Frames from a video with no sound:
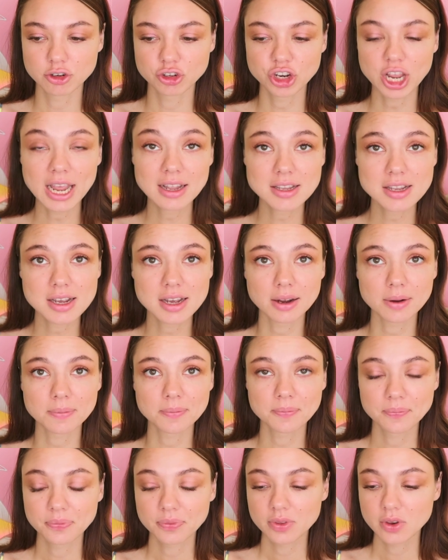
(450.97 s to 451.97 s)
You see that?
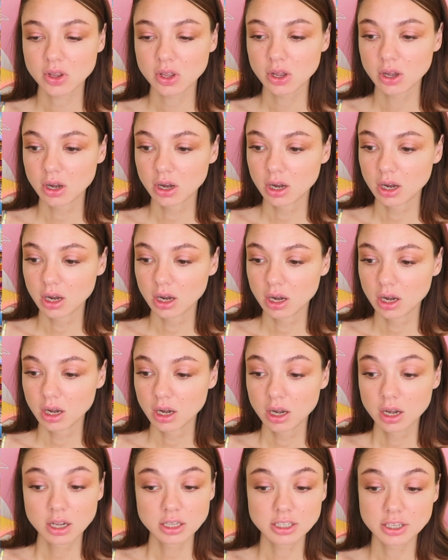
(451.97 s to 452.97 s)

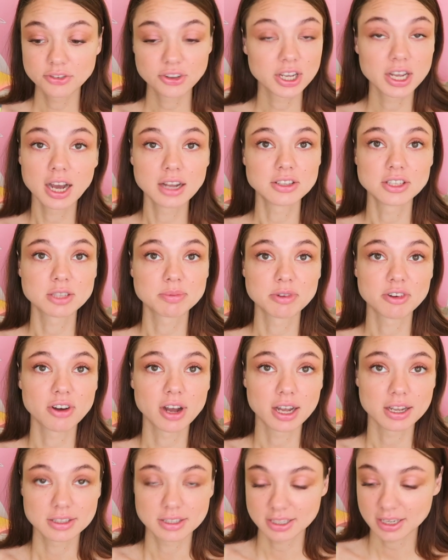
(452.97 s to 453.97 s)
I can't wash
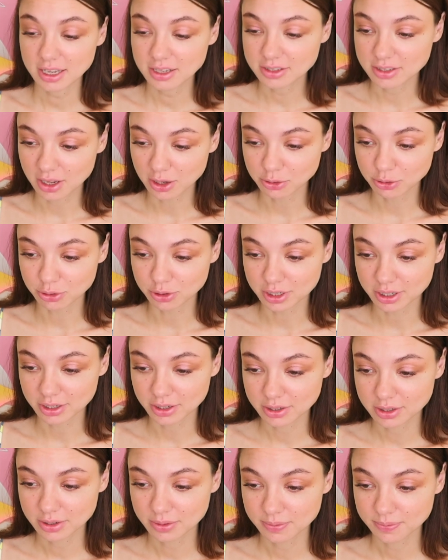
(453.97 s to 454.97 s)
it, I don't know
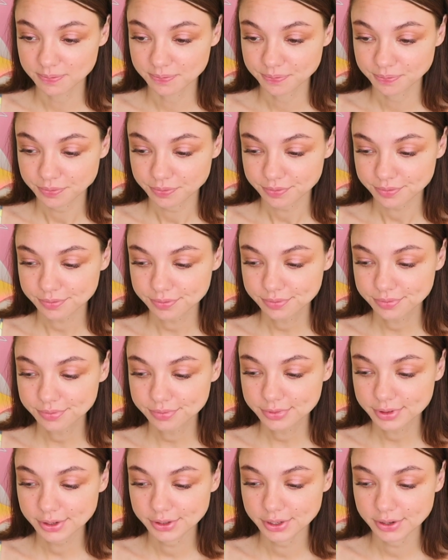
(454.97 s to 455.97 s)
why.
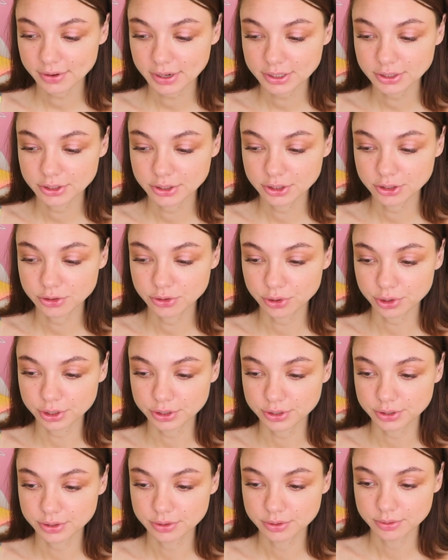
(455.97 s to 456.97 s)
Let's try
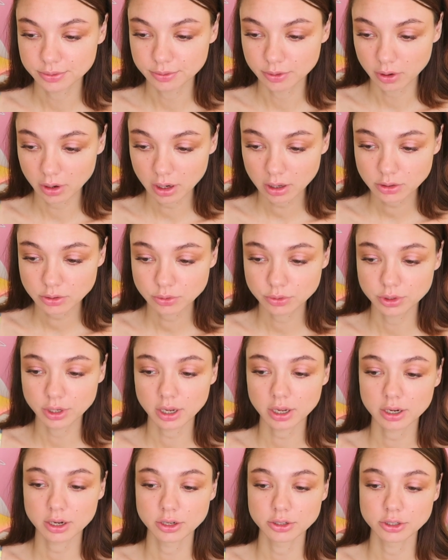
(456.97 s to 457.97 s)
again. Well,
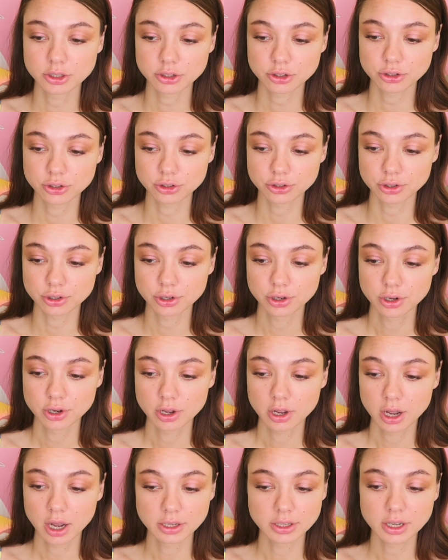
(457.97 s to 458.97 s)
yes, sure.
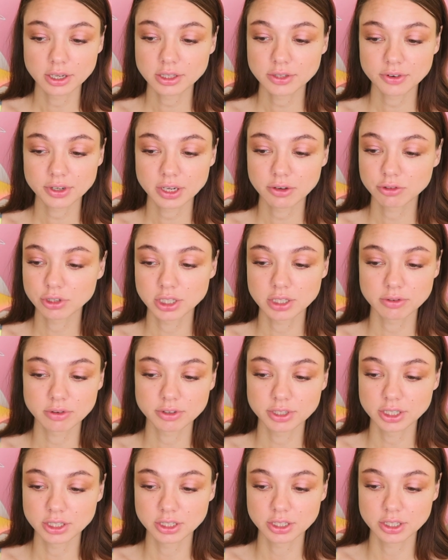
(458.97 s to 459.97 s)
I did that way
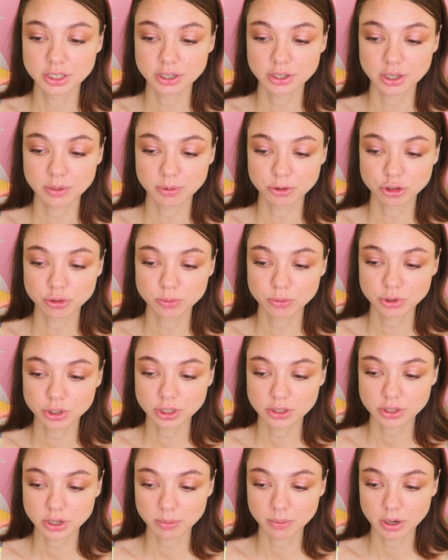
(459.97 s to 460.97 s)
before, it didn't
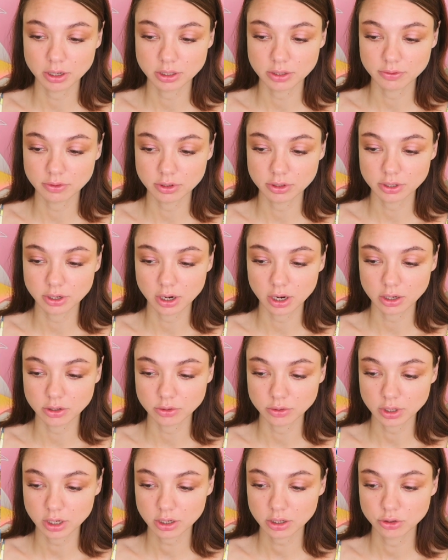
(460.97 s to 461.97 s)
work. Can
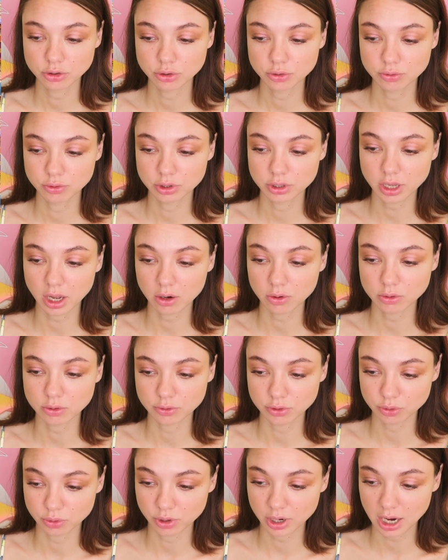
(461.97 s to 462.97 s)
I do it
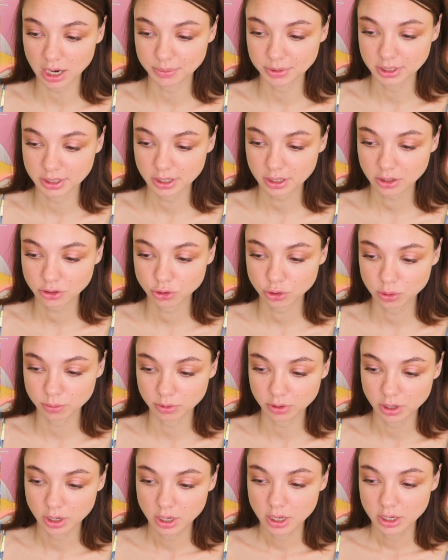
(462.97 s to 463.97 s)
my way so I
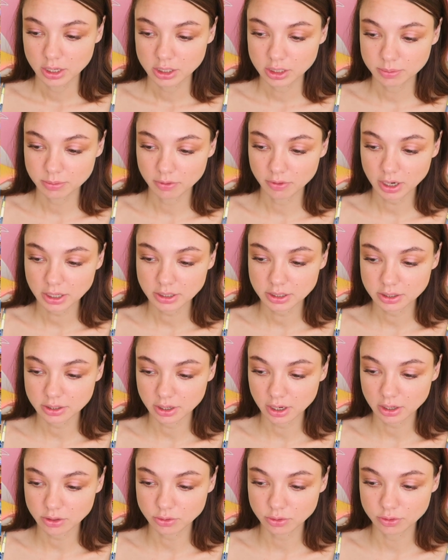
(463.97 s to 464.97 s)
can wash them
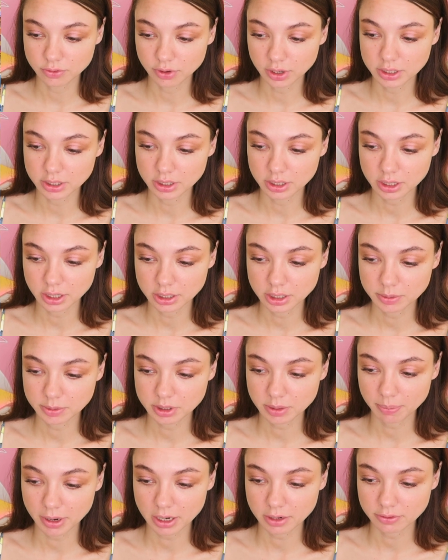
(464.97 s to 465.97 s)
two at once,
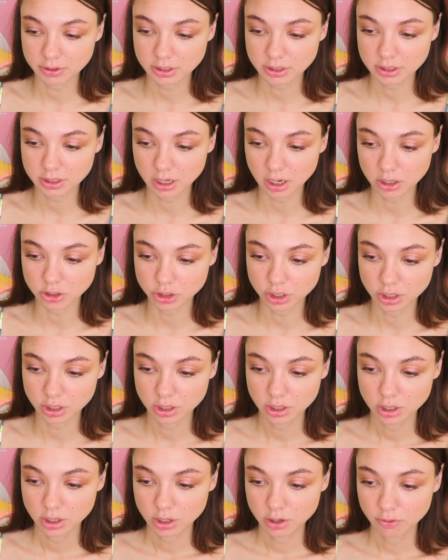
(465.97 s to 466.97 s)
not one by
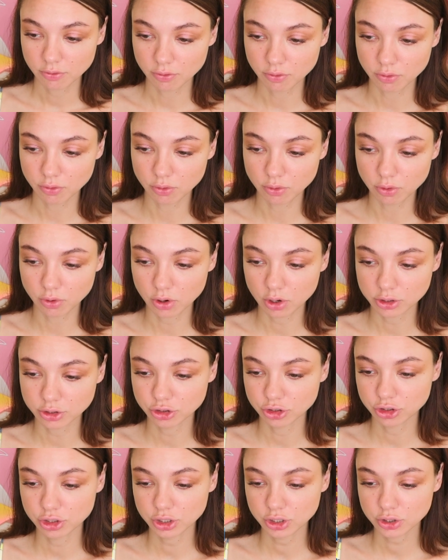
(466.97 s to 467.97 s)
one?
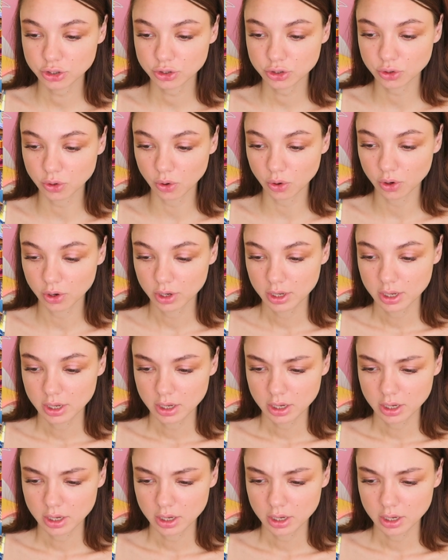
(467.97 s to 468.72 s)
That's it, clean.